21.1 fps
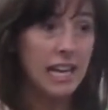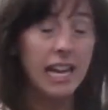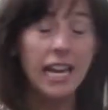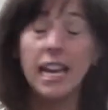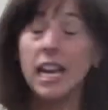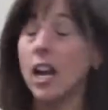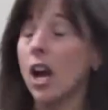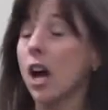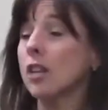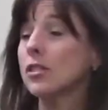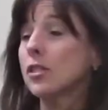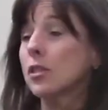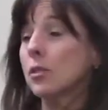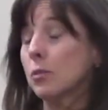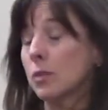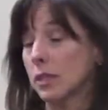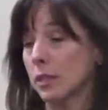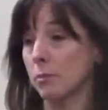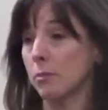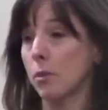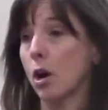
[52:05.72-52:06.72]
He also
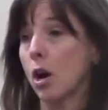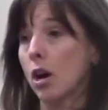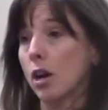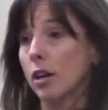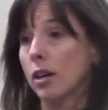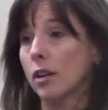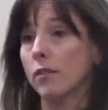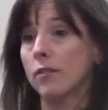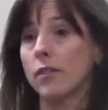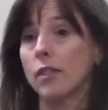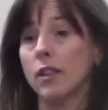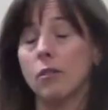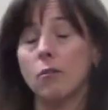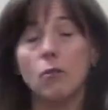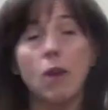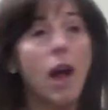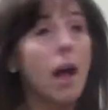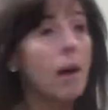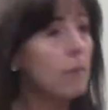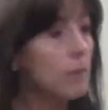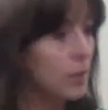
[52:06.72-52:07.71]
was a part of the
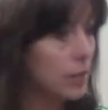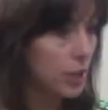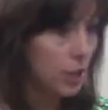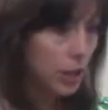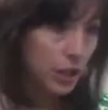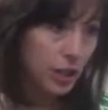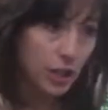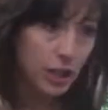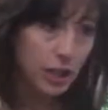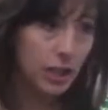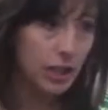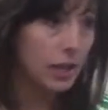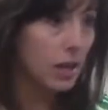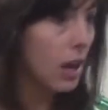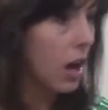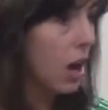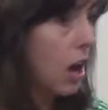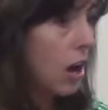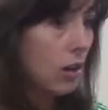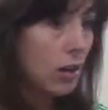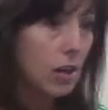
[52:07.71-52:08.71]
Robin
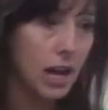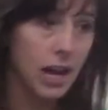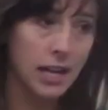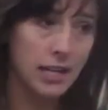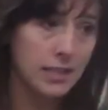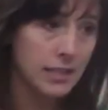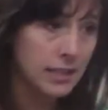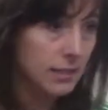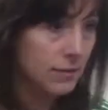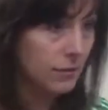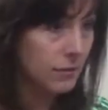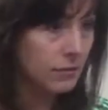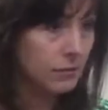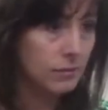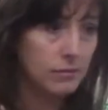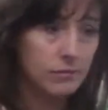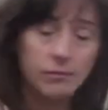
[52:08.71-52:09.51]
Hood, all kinds of